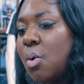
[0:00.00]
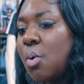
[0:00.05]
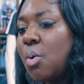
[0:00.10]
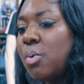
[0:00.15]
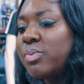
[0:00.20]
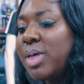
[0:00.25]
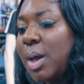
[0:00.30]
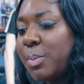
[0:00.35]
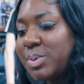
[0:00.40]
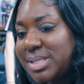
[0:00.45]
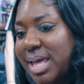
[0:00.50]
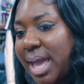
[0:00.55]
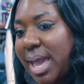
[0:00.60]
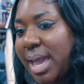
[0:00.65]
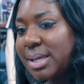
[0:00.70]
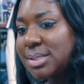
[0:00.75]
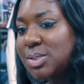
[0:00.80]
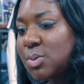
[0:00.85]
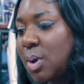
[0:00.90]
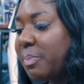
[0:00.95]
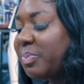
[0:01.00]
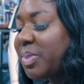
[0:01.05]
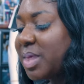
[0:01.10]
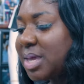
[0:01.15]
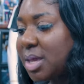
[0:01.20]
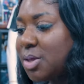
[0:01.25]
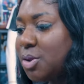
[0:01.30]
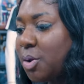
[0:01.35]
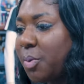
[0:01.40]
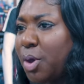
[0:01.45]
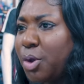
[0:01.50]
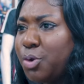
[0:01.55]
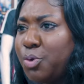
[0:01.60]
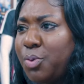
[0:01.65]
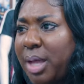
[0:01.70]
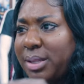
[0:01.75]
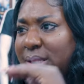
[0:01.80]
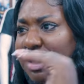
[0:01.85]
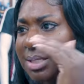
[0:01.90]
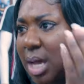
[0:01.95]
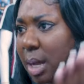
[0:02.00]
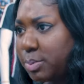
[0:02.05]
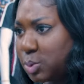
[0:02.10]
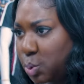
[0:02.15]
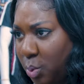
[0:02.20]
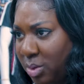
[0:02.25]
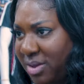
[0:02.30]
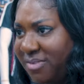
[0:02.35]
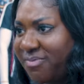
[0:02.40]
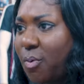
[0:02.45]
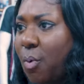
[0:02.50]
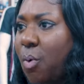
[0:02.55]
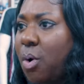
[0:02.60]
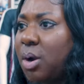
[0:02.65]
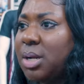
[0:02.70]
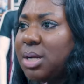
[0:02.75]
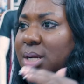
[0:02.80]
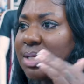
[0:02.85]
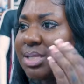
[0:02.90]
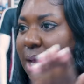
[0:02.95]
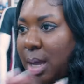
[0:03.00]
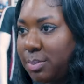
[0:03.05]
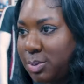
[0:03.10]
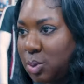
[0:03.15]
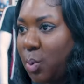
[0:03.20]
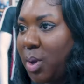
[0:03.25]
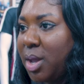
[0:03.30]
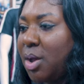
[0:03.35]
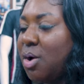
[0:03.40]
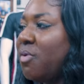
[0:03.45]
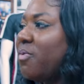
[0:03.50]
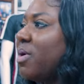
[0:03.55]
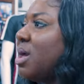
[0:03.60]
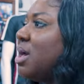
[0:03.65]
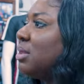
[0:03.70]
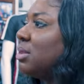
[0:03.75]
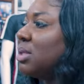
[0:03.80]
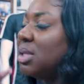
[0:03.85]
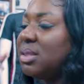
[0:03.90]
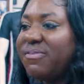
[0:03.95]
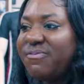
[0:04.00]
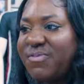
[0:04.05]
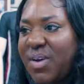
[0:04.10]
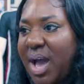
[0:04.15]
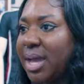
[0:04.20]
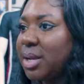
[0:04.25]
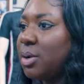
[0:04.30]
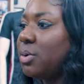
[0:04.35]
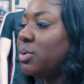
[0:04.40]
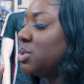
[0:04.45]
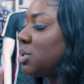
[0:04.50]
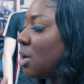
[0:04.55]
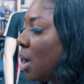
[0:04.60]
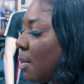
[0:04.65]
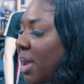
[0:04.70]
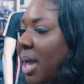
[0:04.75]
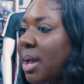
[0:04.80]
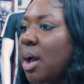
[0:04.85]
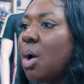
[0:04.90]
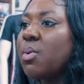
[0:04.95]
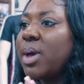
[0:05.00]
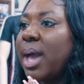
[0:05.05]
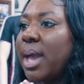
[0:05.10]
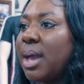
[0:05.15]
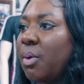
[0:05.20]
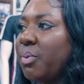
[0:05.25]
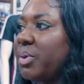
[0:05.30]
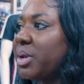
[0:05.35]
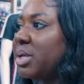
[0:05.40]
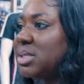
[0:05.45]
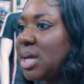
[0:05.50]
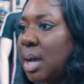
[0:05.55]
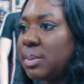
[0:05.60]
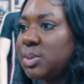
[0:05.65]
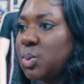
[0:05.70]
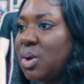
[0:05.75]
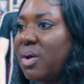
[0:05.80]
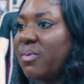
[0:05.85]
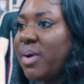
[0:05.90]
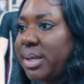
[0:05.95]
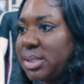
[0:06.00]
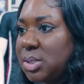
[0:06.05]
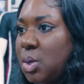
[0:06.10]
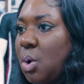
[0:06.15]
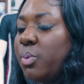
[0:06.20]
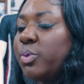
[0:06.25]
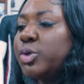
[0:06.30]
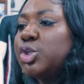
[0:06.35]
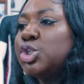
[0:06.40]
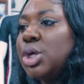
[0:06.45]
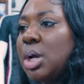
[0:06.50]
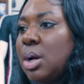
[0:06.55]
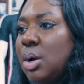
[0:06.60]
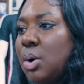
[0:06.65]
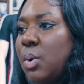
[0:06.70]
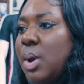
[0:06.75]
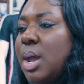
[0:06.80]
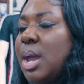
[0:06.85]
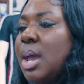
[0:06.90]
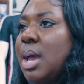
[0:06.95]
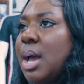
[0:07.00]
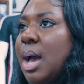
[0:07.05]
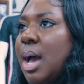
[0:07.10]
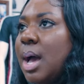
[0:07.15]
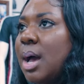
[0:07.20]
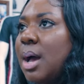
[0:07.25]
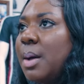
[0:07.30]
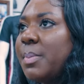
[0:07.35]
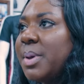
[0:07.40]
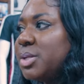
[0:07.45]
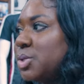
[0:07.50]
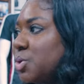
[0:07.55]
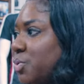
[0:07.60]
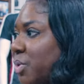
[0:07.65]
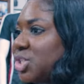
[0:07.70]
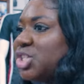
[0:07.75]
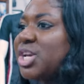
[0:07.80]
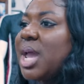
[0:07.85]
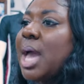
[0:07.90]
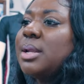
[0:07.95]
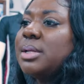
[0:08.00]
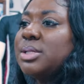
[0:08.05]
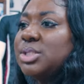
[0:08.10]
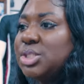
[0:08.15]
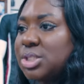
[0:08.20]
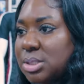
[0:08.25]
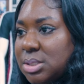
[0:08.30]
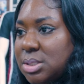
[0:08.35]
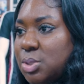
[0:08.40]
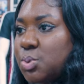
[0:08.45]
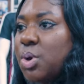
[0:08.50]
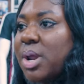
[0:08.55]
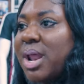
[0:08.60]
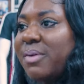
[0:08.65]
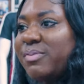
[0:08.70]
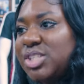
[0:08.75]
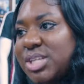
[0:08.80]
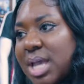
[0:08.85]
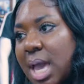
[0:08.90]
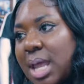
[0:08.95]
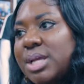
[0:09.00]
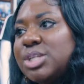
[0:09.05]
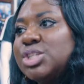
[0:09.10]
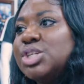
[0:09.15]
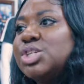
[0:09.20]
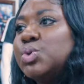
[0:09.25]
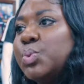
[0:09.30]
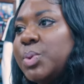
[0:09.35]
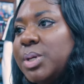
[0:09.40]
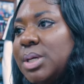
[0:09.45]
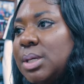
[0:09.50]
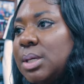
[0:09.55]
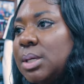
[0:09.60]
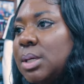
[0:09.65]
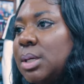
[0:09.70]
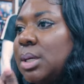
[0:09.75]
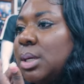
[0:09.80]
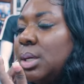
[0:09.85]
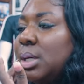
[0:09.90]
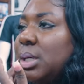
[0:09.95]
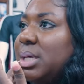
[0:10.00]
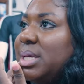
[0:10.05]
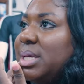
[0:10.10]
so that was that. So I'm thinking, they're going to do like the top 24, then the top 12, then the final. So I'm like, okay, only the top 12 got to go on the show and do the challenges. You're going to have a challenge each week.